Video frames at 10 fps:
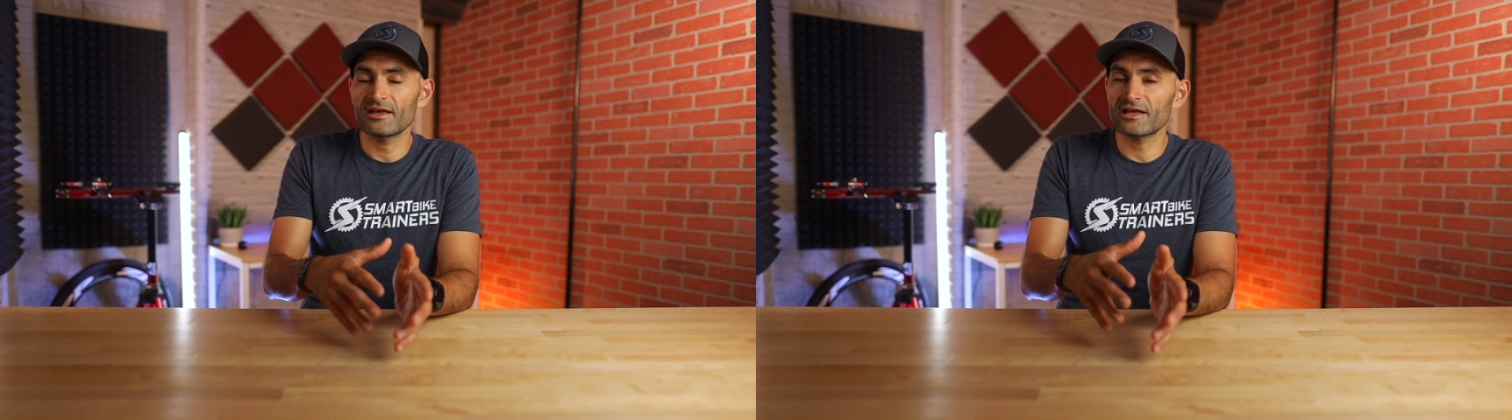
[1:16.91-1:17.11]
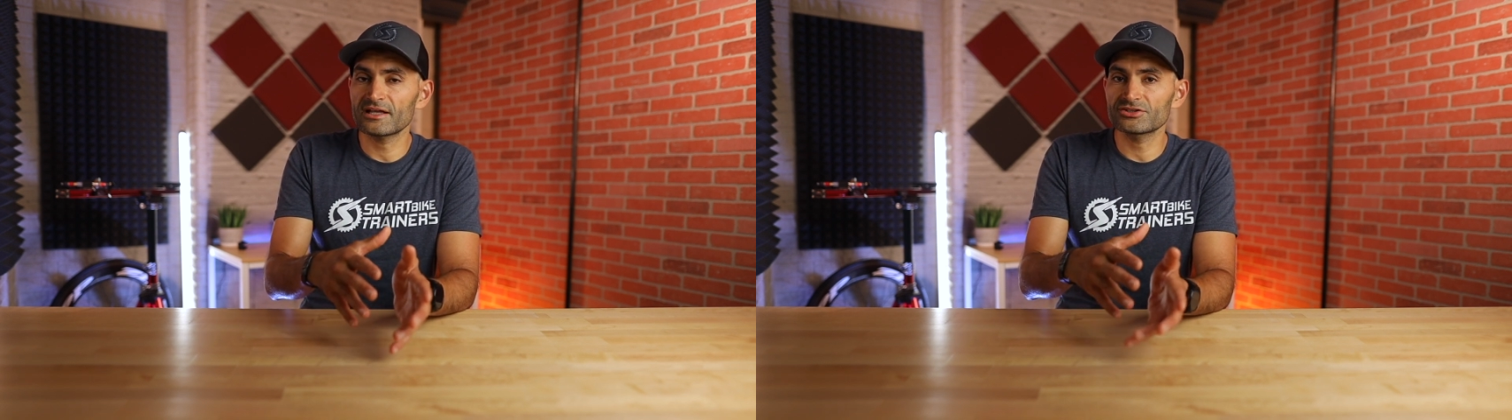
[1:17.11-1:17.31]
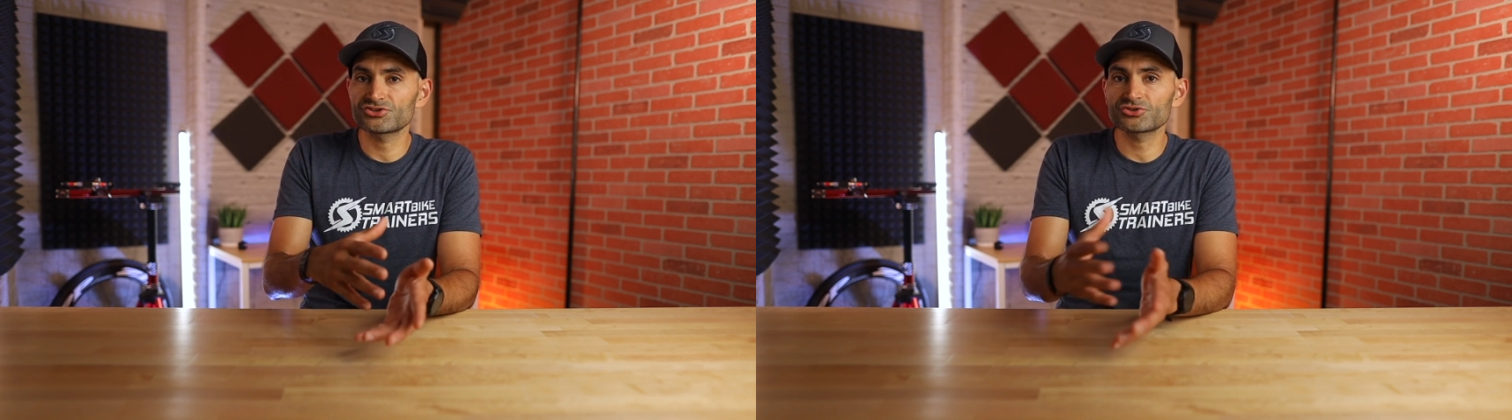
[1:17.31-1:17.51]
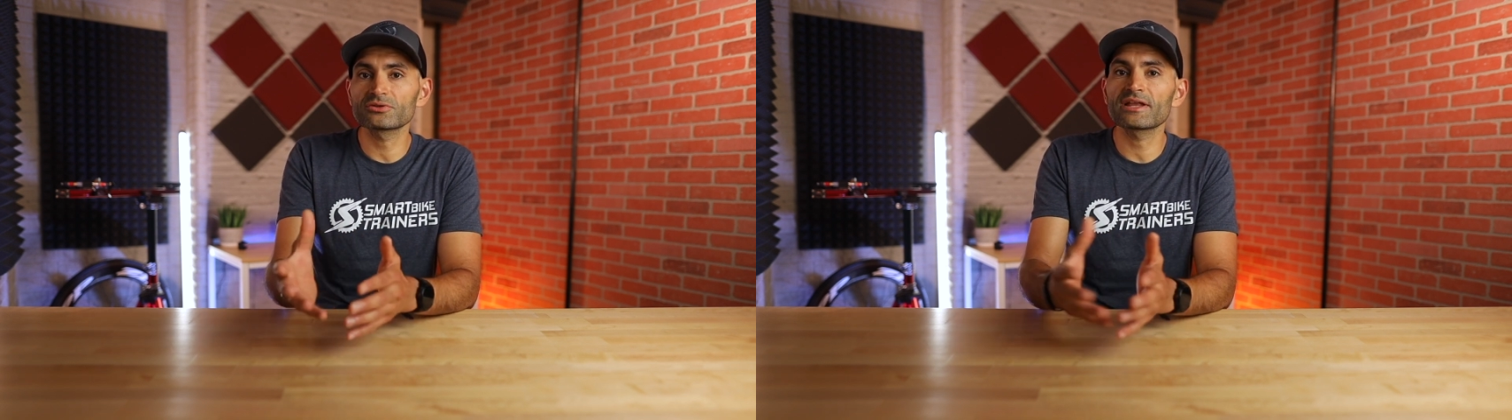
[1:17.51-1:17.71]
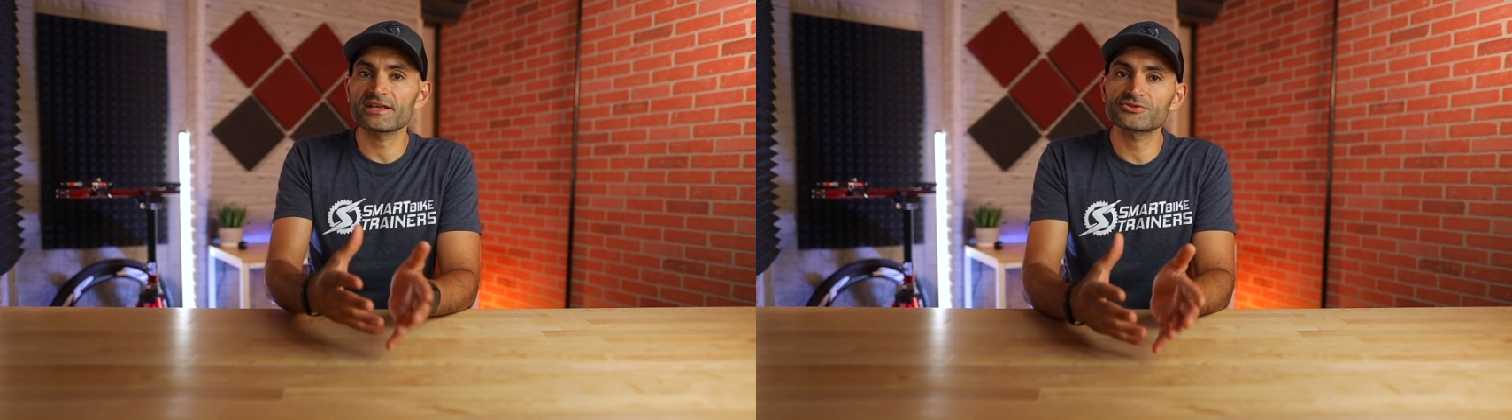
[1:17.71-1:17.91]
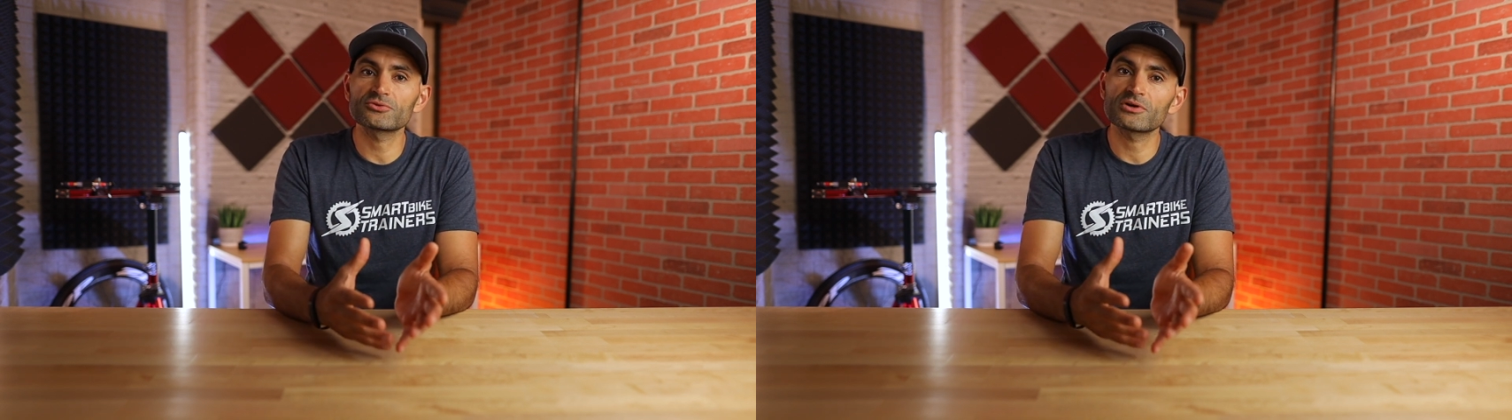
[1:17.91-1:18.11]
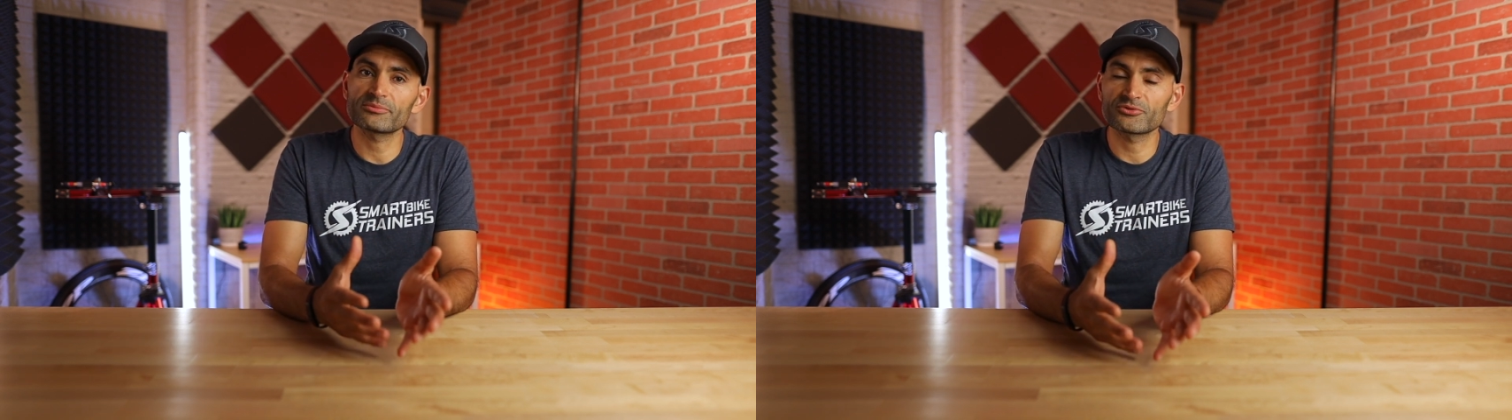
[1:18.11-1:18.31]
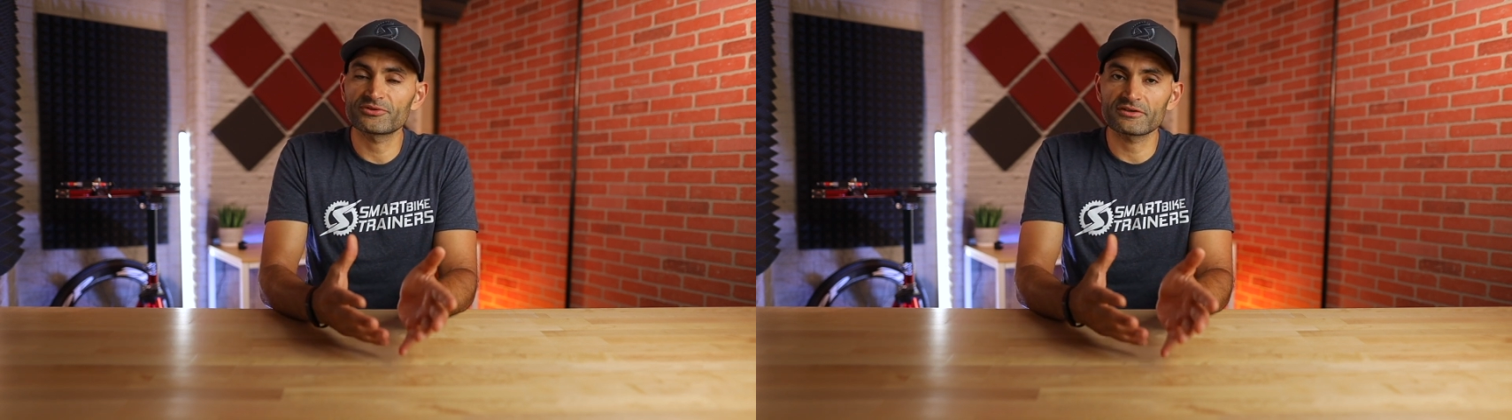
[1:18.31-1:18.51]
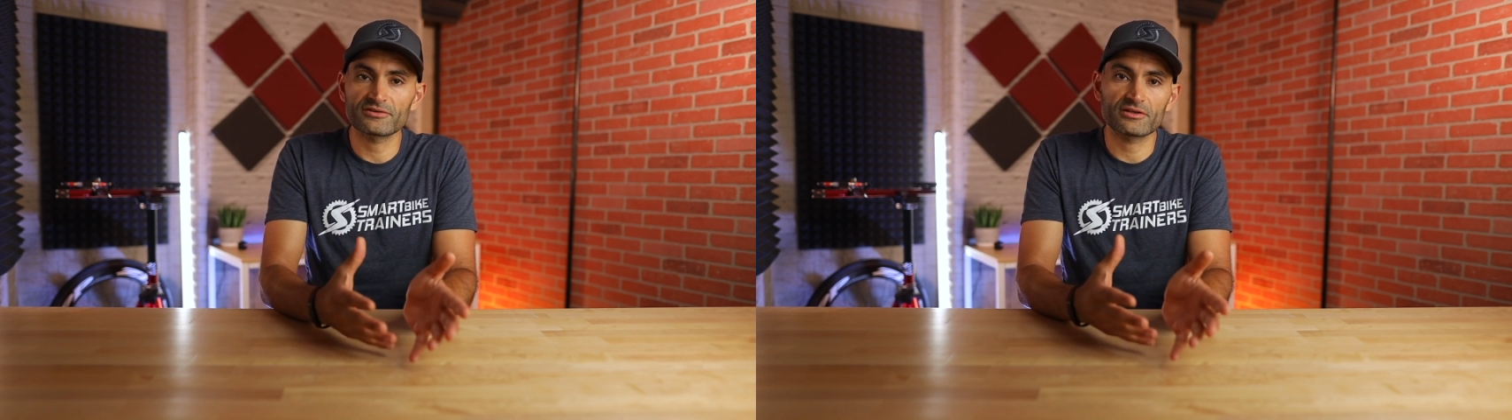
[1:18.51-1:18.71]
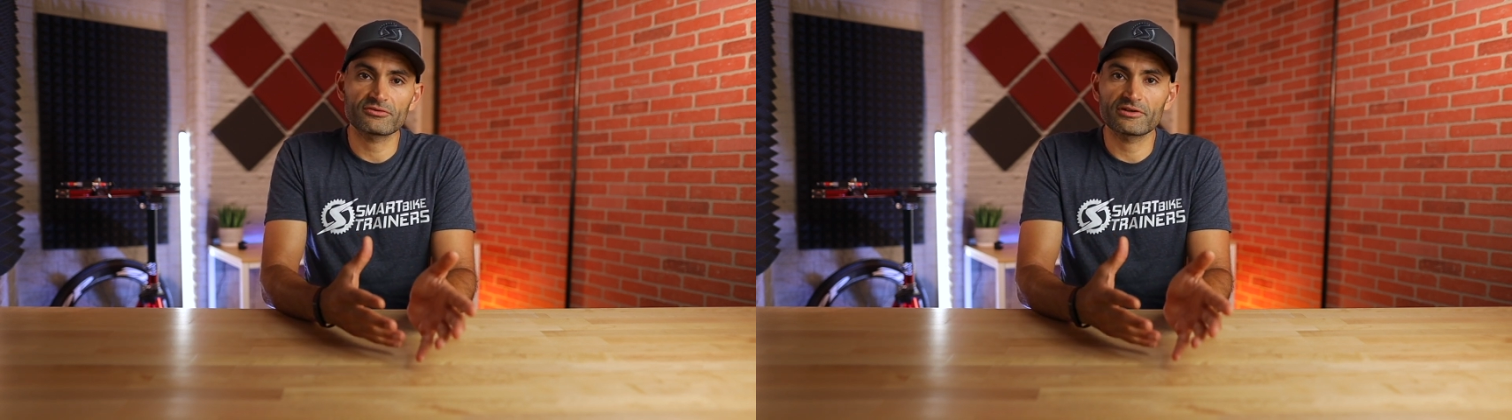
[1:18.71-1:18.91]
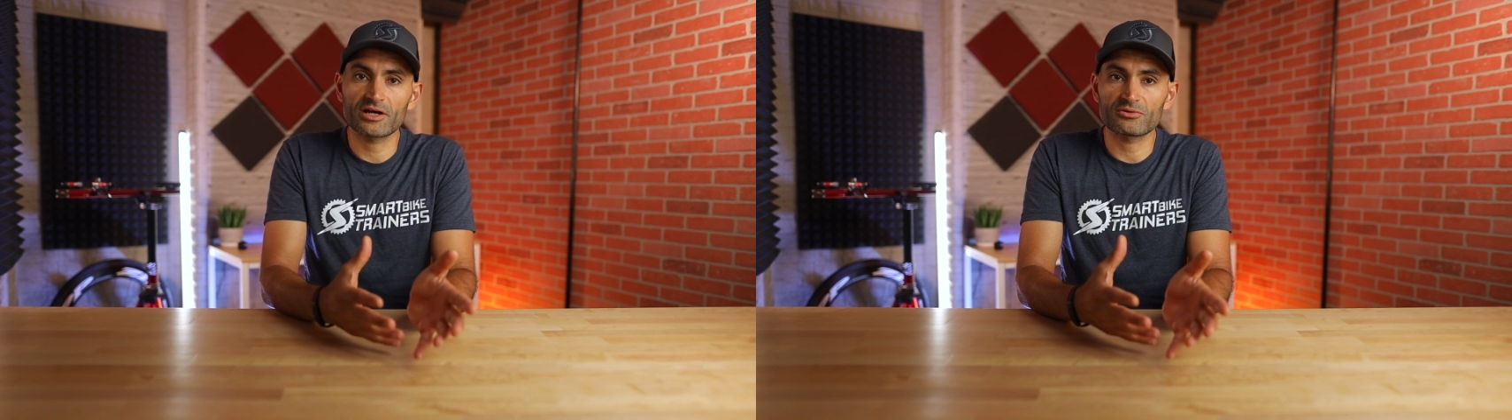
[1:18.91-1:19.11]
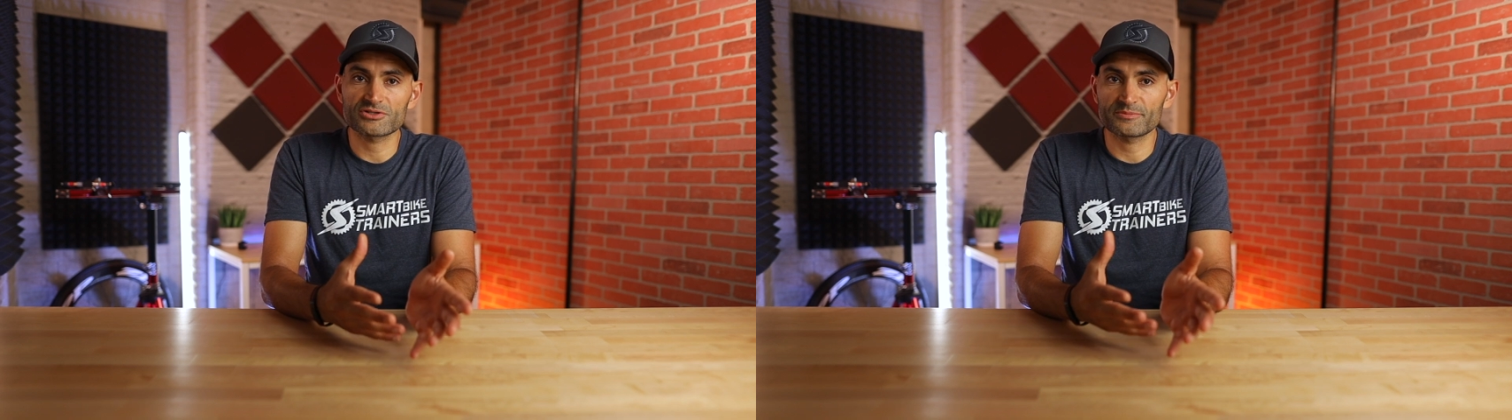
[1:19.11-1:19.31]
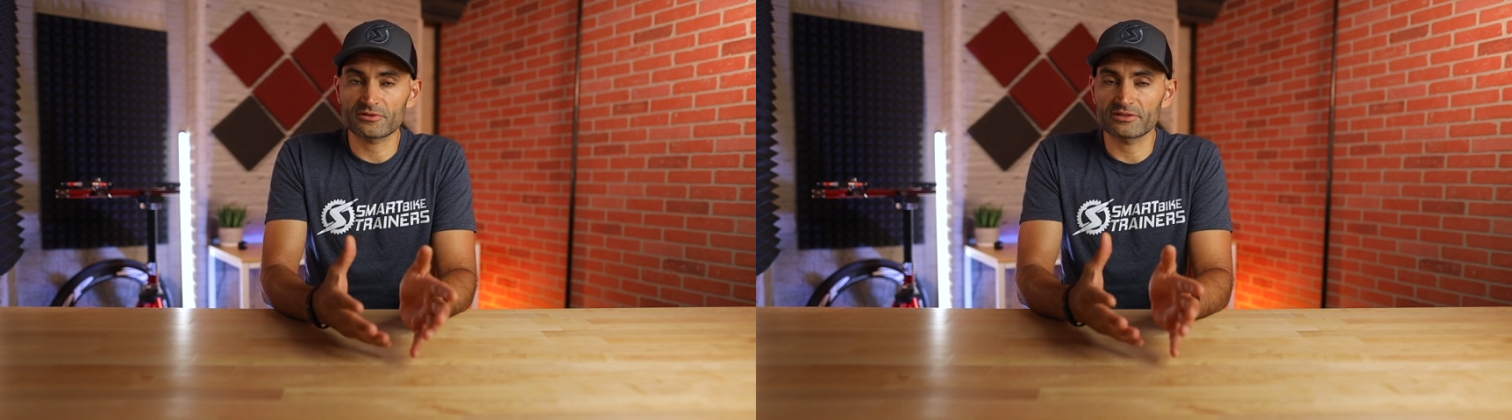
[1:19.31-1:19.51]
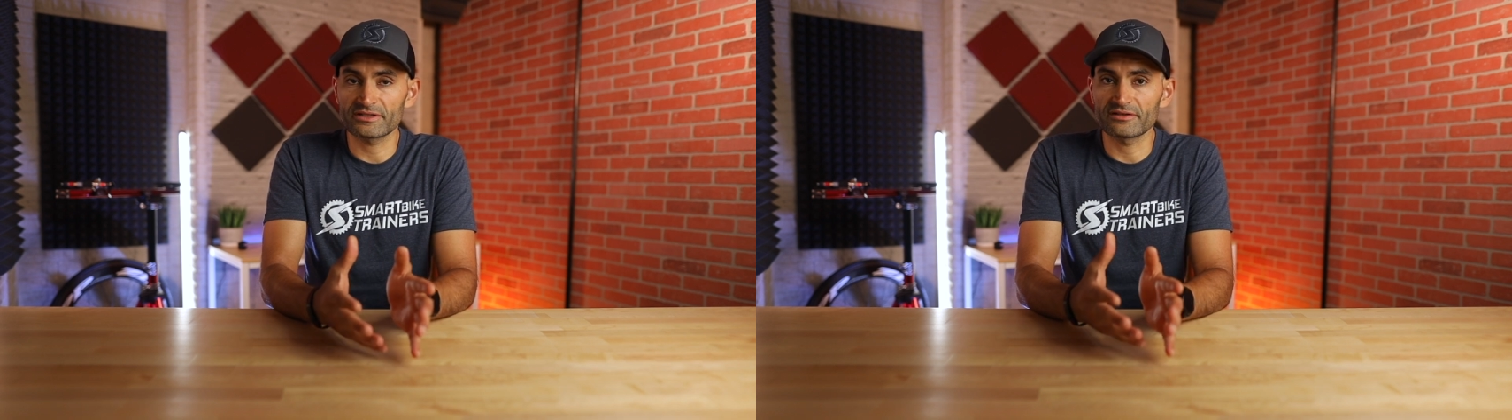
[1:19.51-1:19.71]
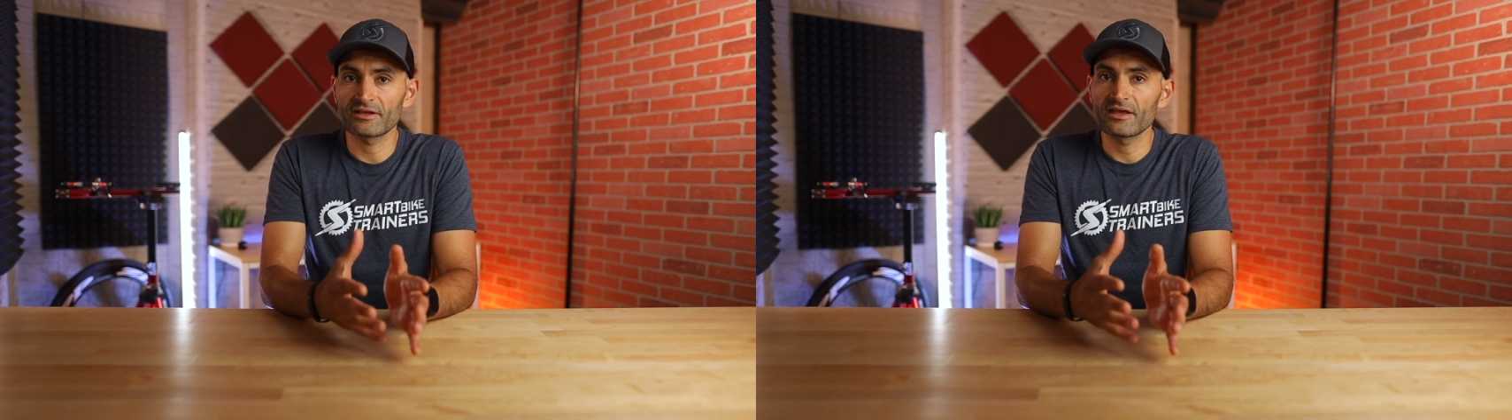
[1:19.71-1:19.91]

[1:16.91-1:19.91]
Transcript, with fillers: and should last you up to 600 hours per Elite.